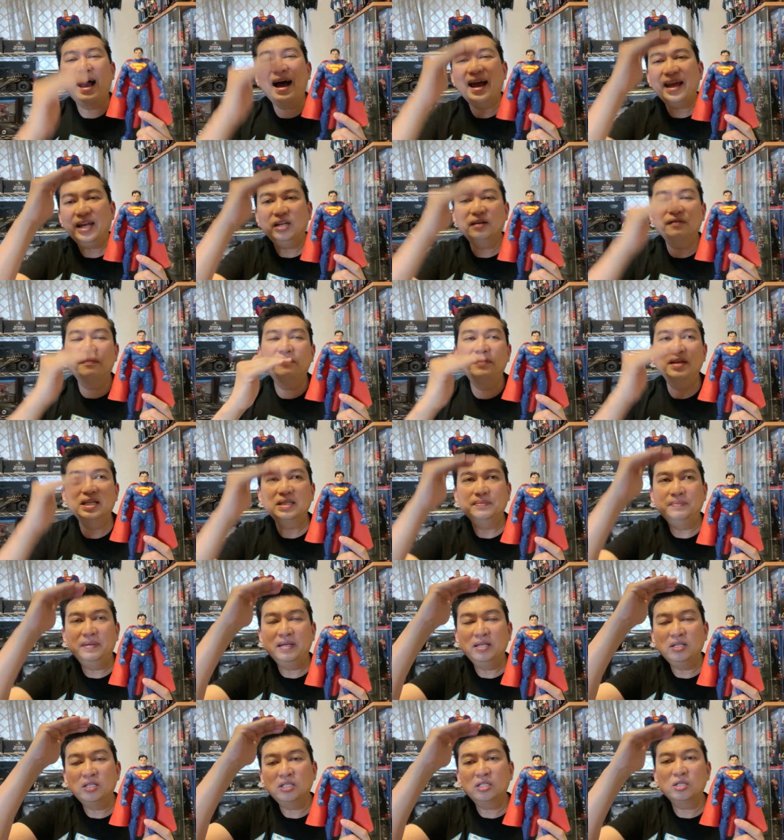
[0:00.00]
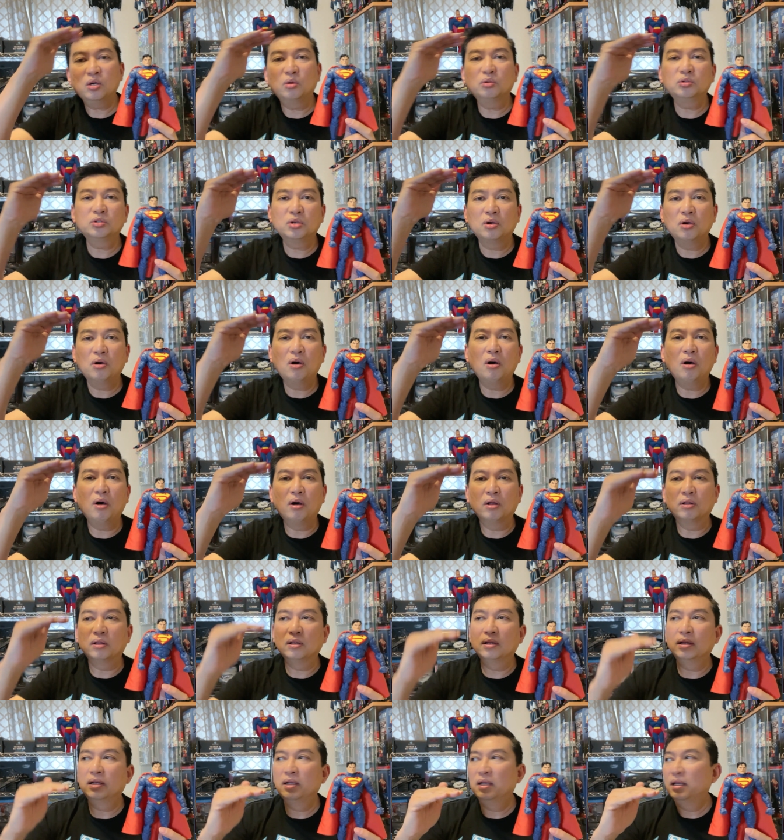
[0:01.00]
height of this being so
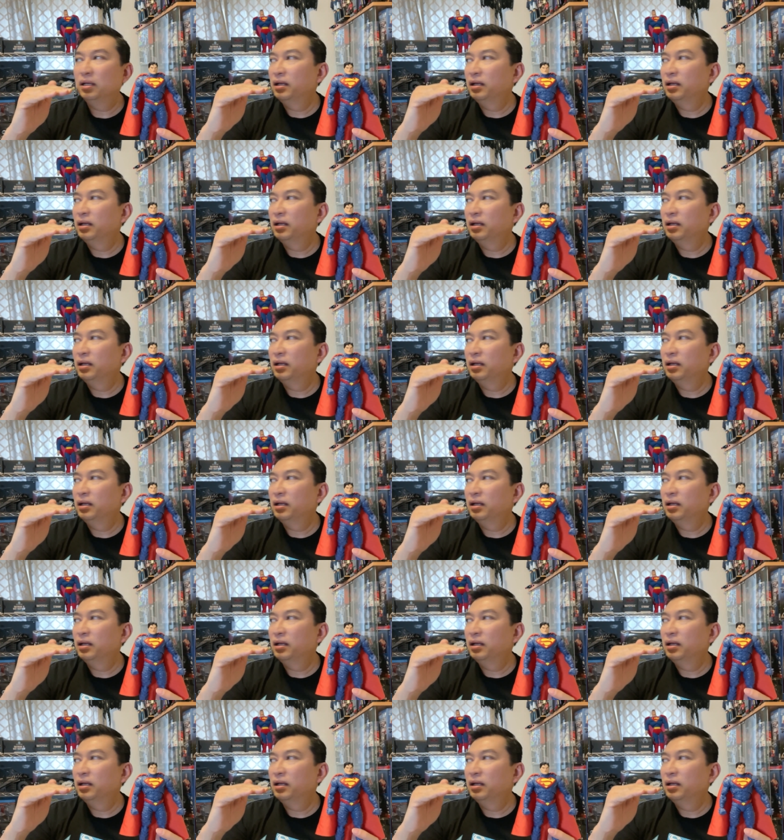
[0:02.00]
tall,